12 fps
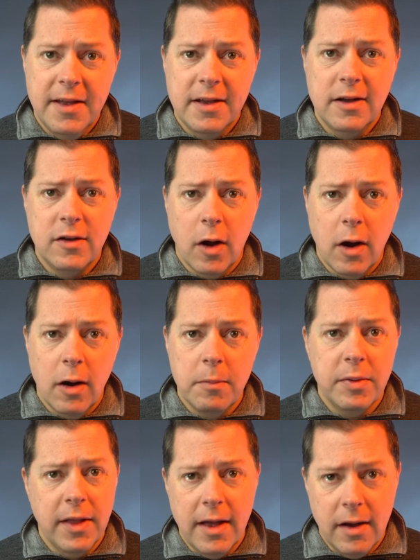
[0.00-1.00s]
guitar
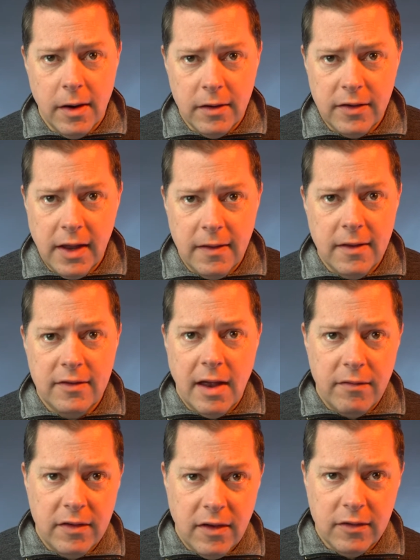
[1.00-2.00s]
players in the
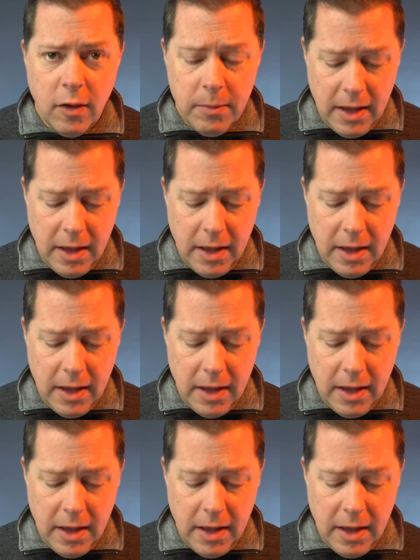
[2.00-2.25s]
San Francisco